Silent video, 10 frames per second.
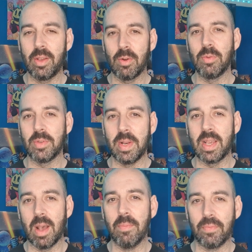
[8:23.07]
And of course, when
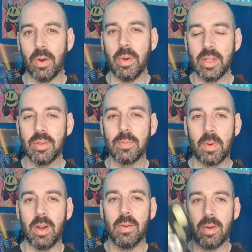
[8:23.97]
it comes through, this is
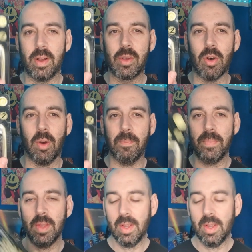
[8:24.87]
what I got.